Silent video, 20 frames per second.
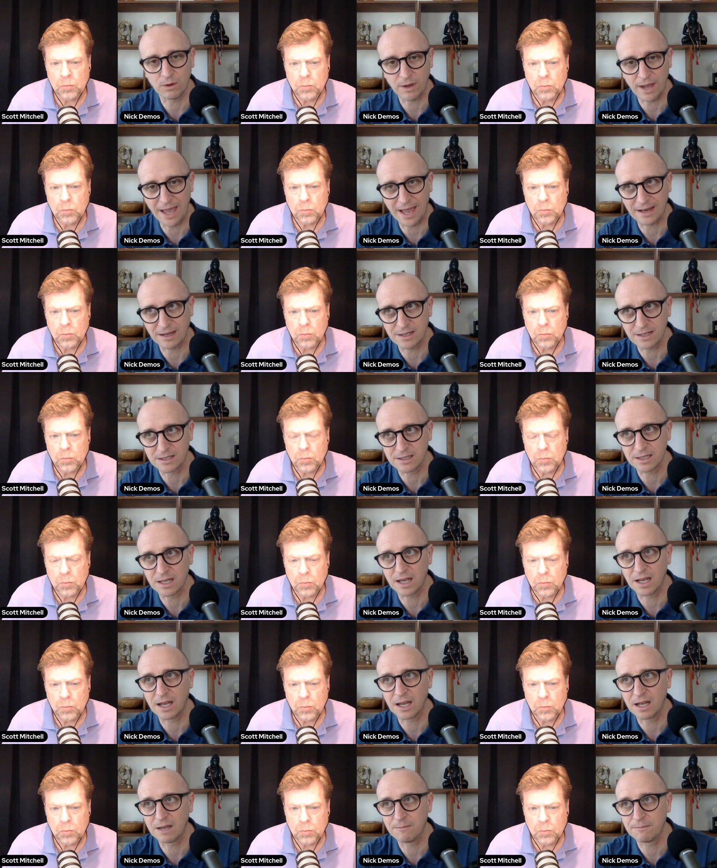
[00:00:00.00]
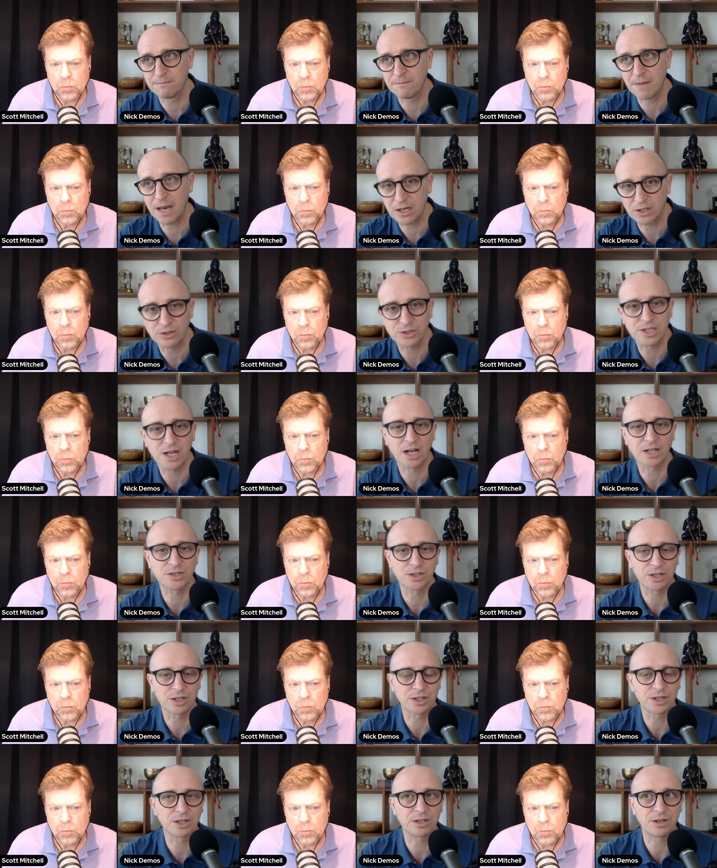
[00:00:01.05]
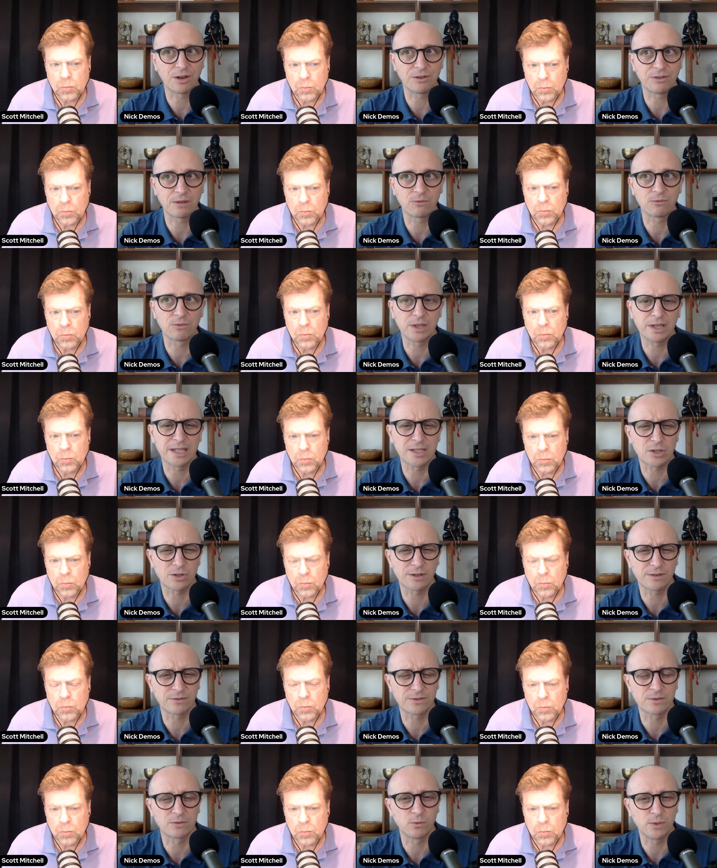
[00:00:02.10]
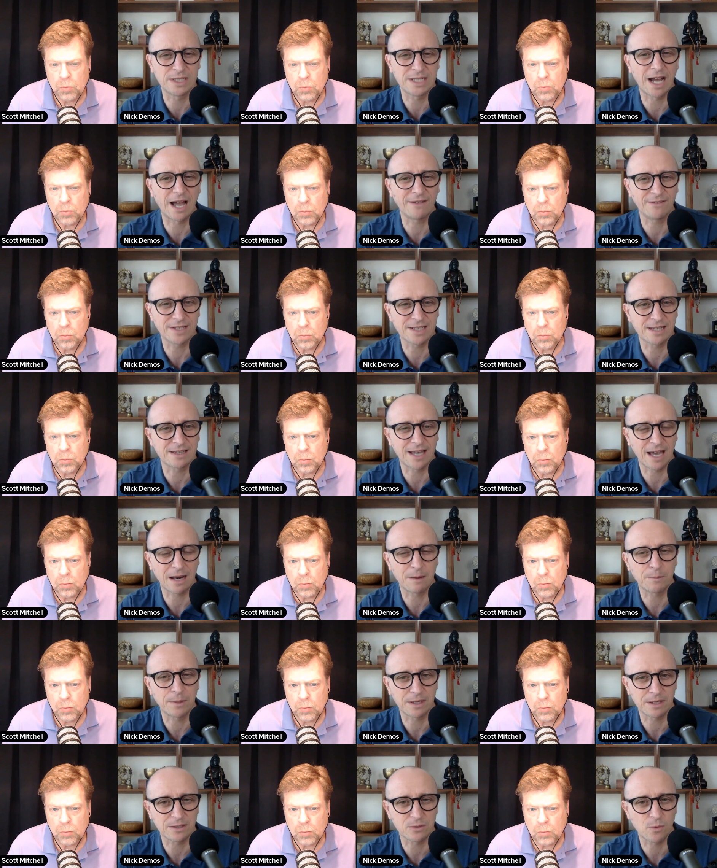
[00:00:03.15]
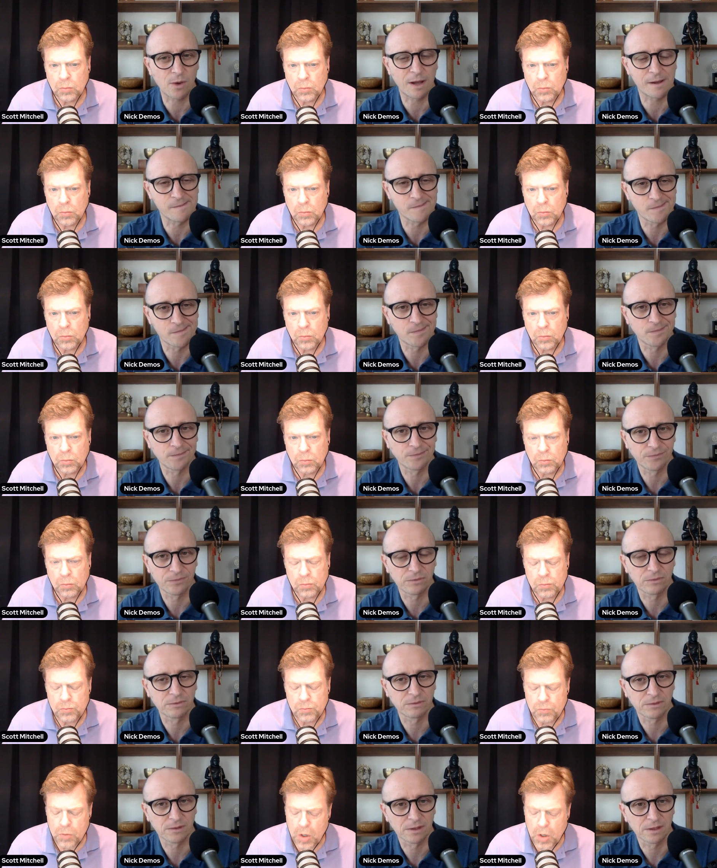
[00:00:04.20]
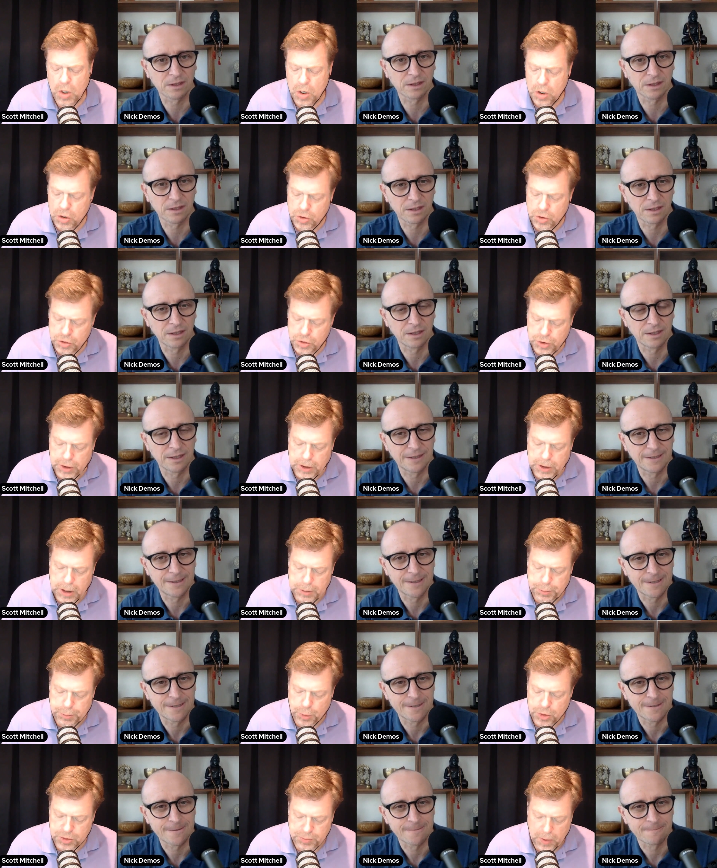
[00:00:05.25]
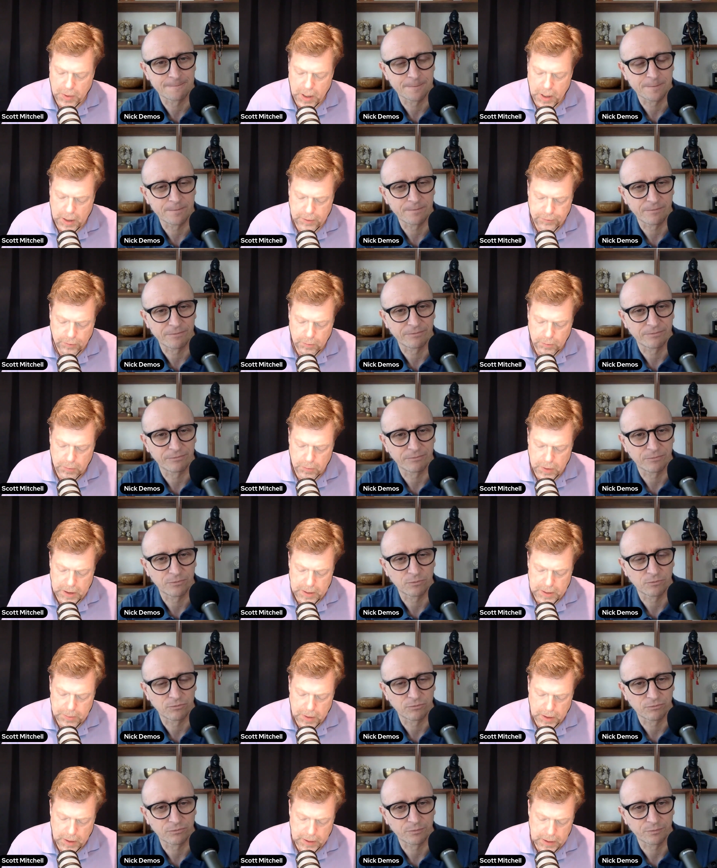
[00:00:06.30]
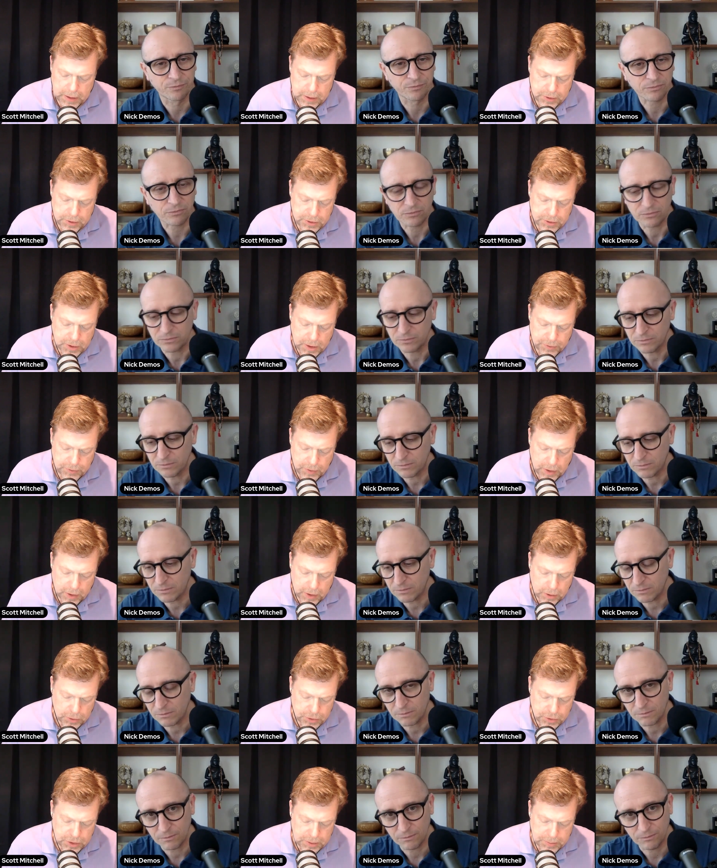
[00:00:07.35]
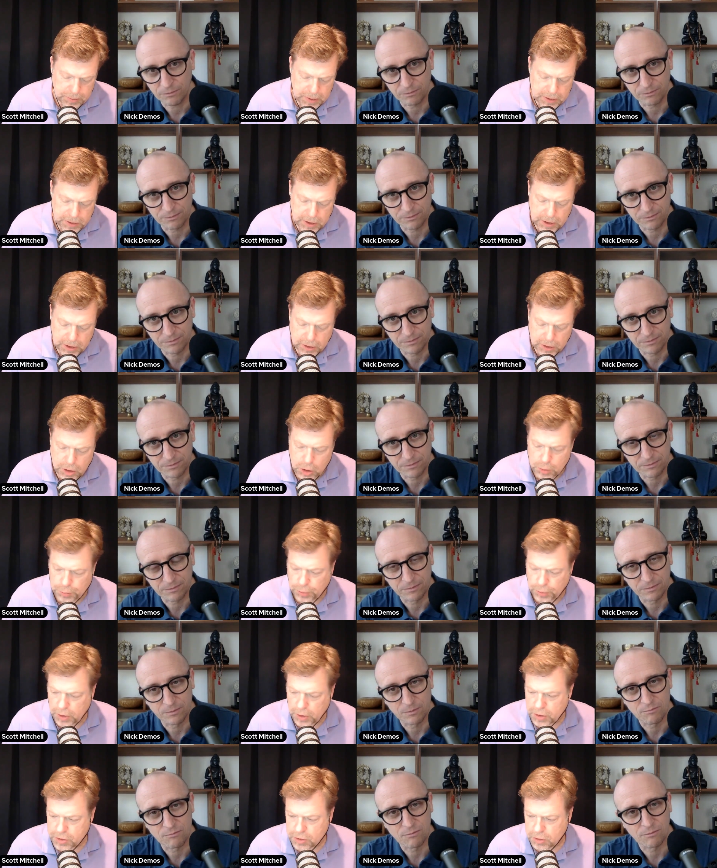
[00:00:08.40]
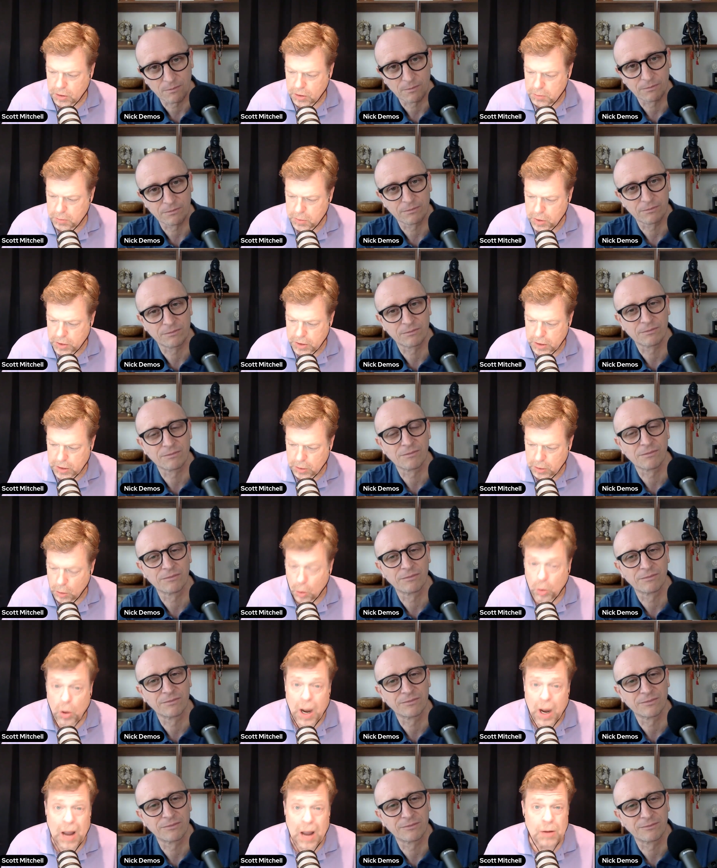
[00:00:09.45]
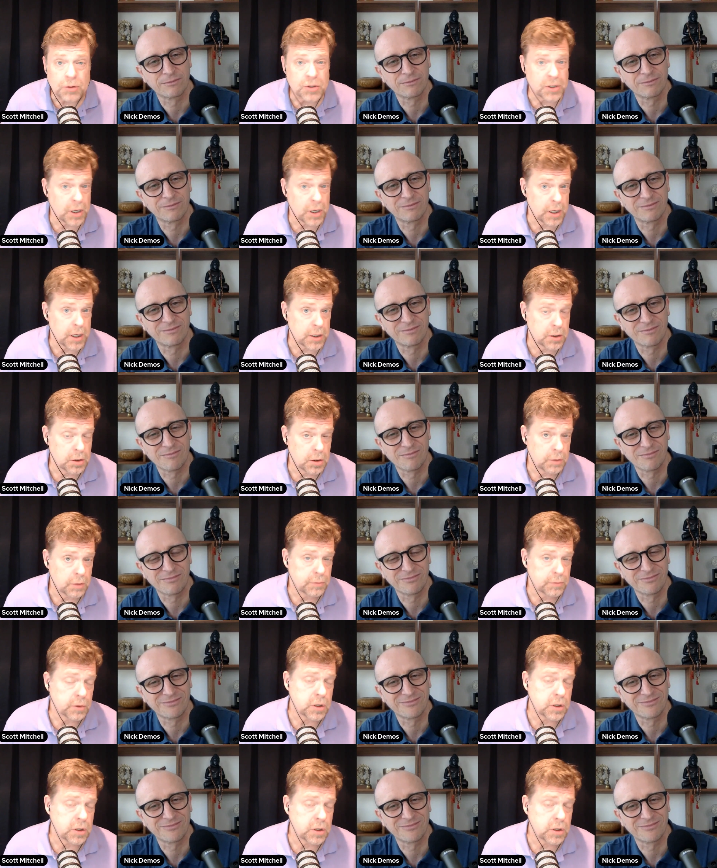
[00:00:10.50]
Speaker 1: and medical doctor, you know, that really sort of, we dive into that a bit as well.
Speaker 2: Did you get any pushback from anybody inside the LGBTQ plus community or outside of the